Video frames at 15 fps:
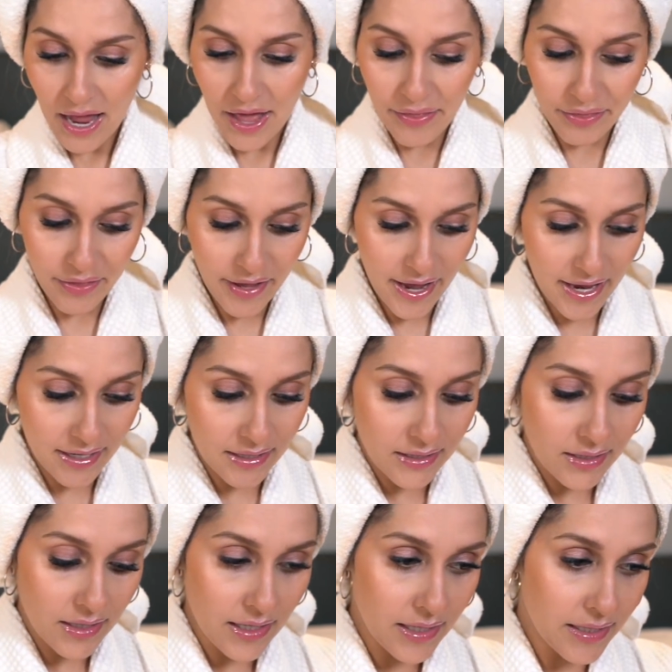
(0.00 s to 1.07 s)
and then
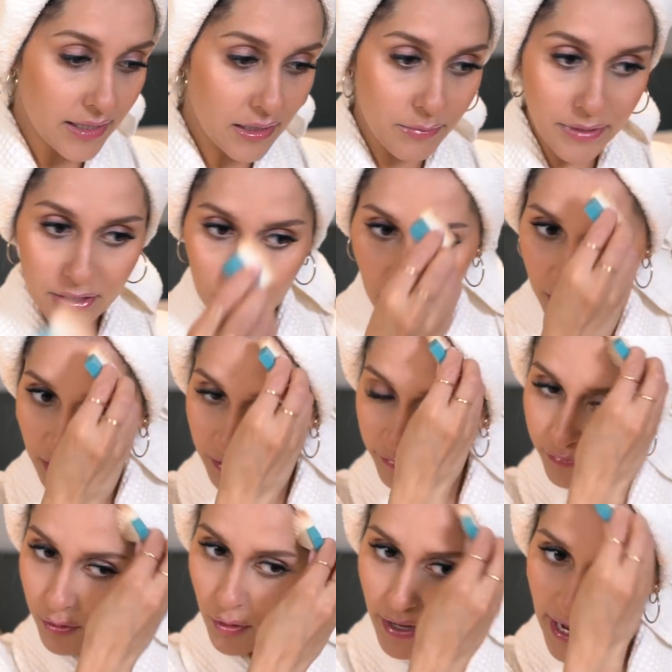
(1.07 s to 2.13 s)
a little bit on the
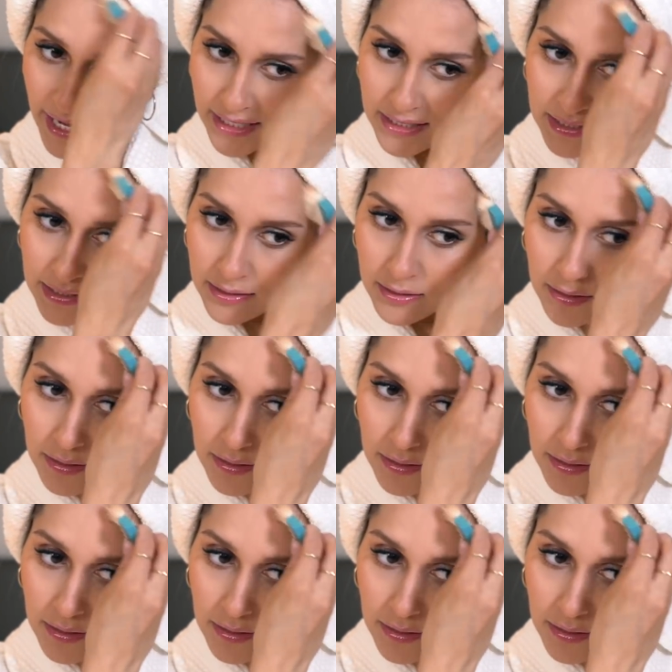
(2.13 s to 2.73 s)
foreheads.